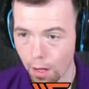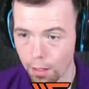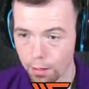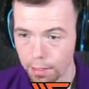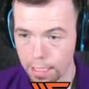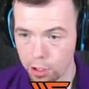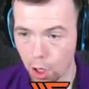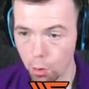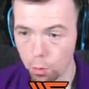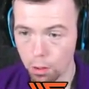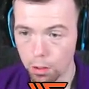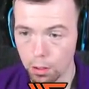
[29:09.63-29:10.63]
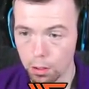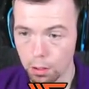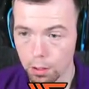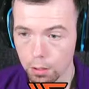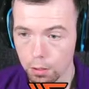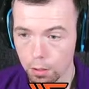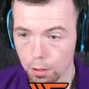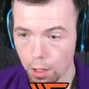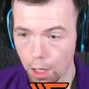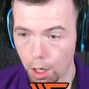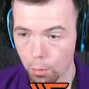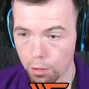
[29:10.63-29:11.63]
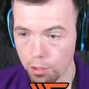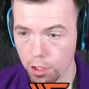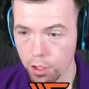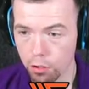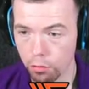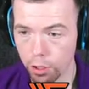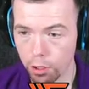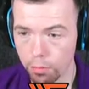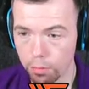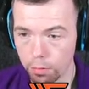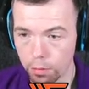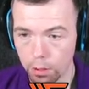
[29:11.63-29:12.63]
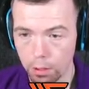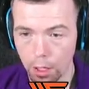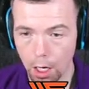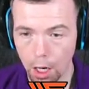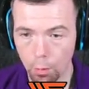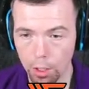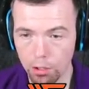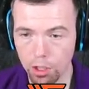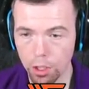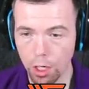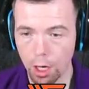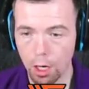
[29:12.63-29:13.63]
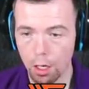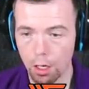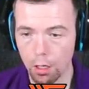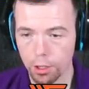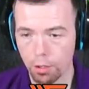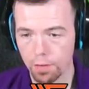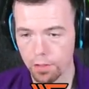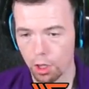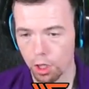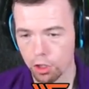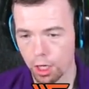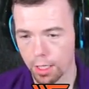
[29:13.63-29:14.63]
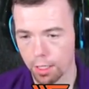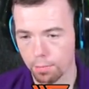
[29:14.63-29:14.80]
Let's go. Oh, Wilson, it's all you. Oh, Wilson. Oh, you're offside, Jack.